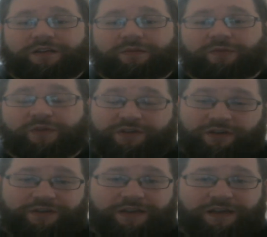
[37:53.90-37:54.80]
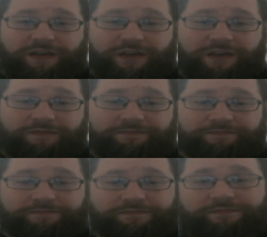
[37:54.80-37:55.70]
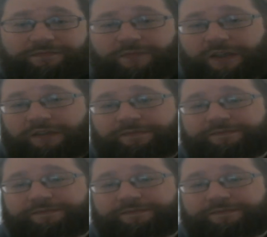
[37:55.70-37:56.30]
But when it's all said and done, well,